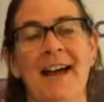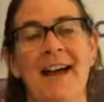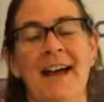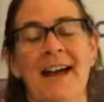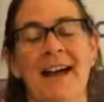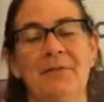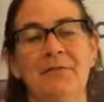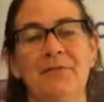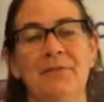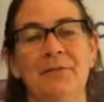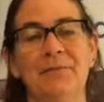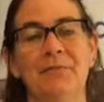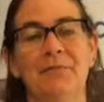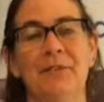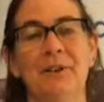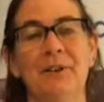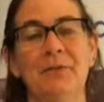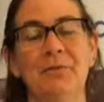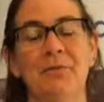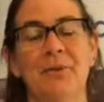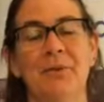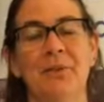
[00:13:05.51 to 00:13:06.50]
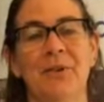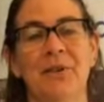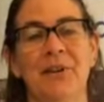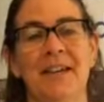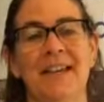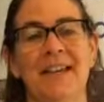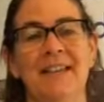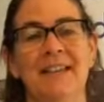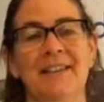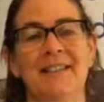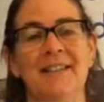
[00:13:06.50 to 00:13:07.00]
have some fun with your
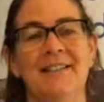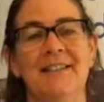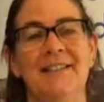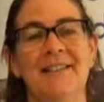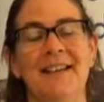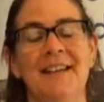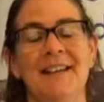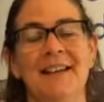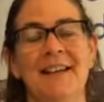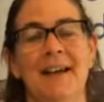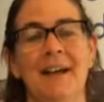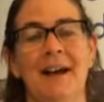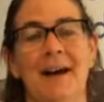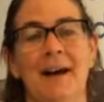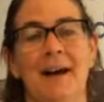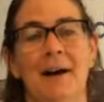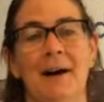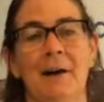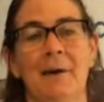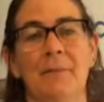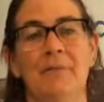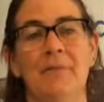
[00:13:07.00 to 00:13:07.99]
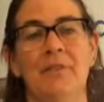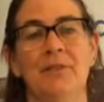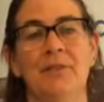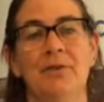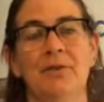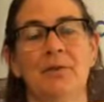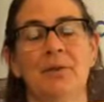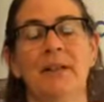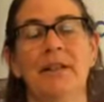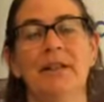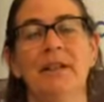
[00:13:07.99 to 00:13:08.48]
kids. The
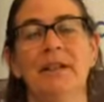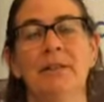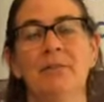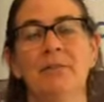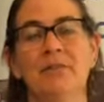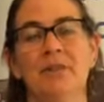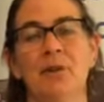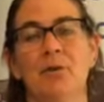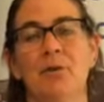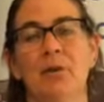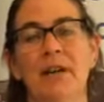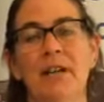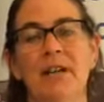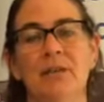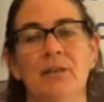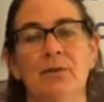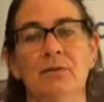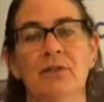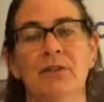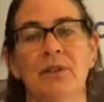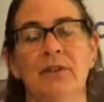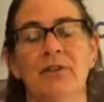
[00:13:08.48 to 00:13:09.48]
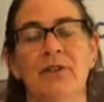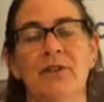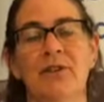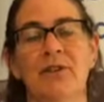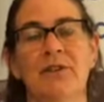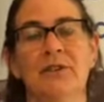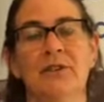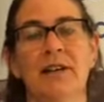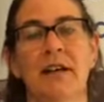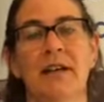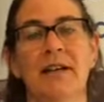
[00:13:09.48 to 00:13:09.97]
Trillium is a great newsletter
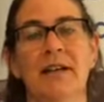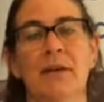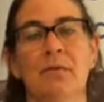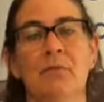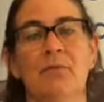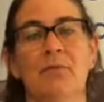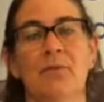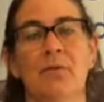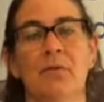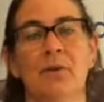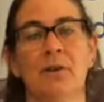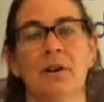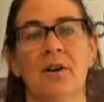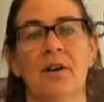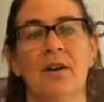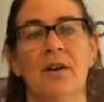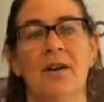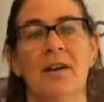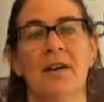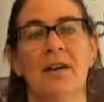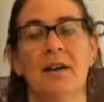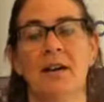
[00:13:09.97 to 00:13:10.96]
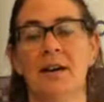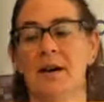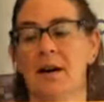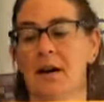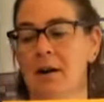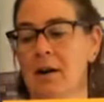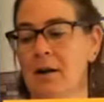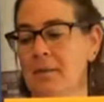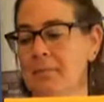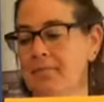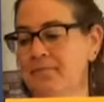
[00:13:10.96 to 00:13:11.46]
to sign up for.
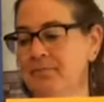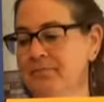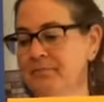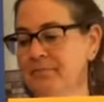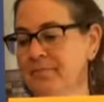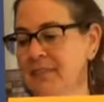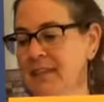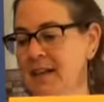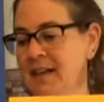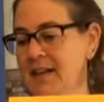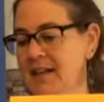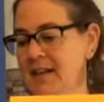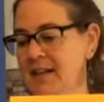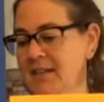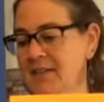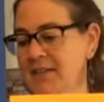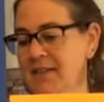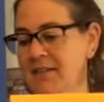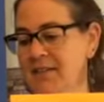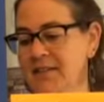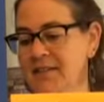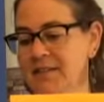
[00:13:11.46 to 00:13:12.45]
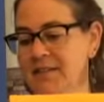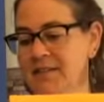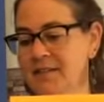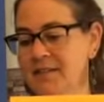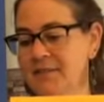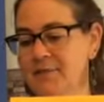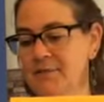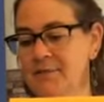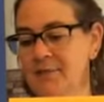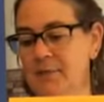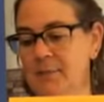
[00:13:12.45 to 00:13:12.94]
And I think that's
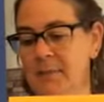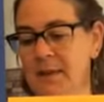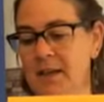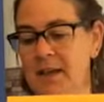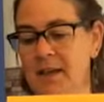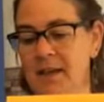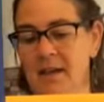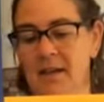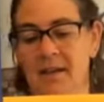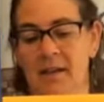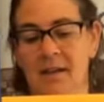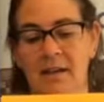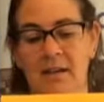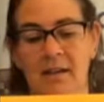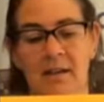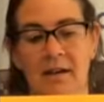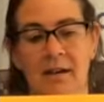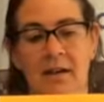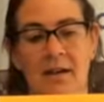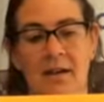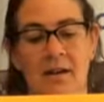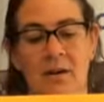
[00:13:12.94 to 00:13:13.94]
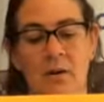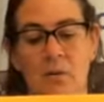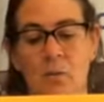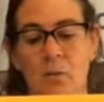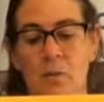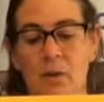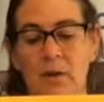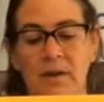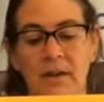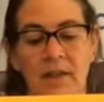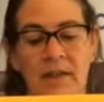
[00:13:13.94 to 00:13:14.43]
it for me.
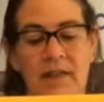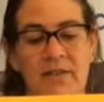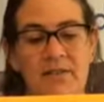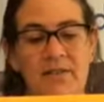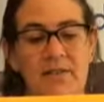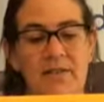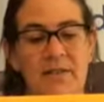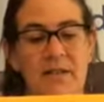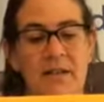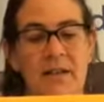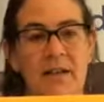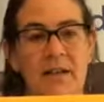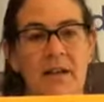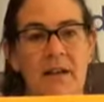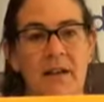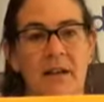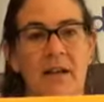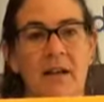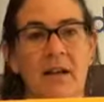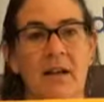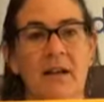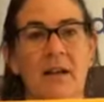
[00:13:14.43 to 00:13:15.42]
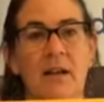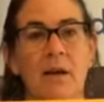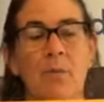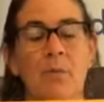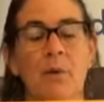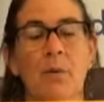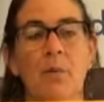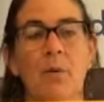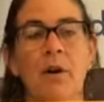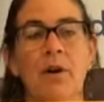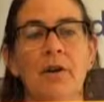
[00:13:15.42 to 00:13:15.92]
One last thing.
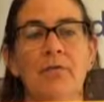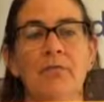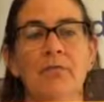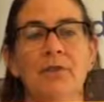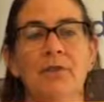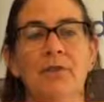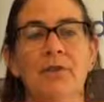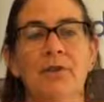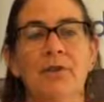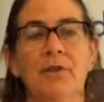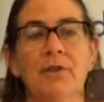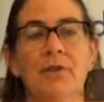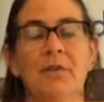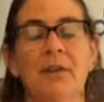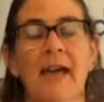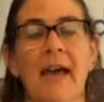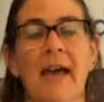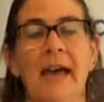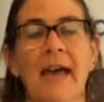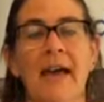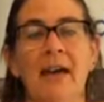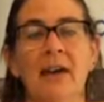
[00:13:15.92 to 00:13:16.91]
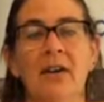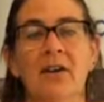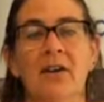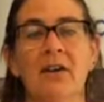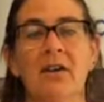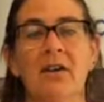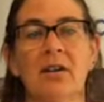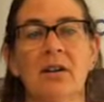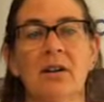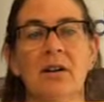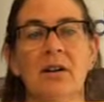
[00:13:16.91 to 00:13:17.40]
We want to review the
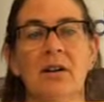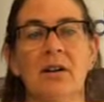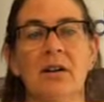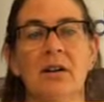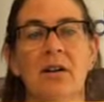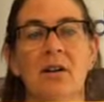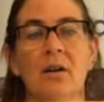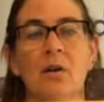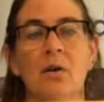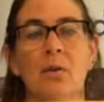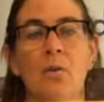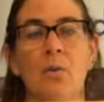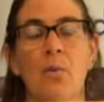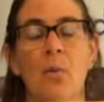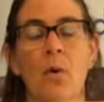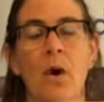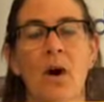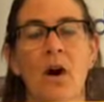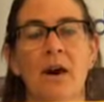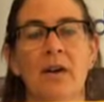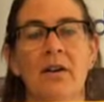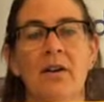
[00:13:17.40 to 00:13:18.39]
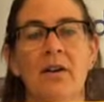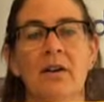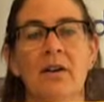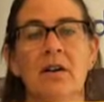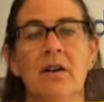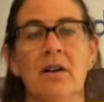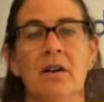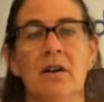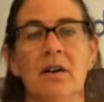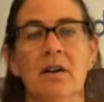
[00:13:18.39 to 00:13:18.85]
air, water,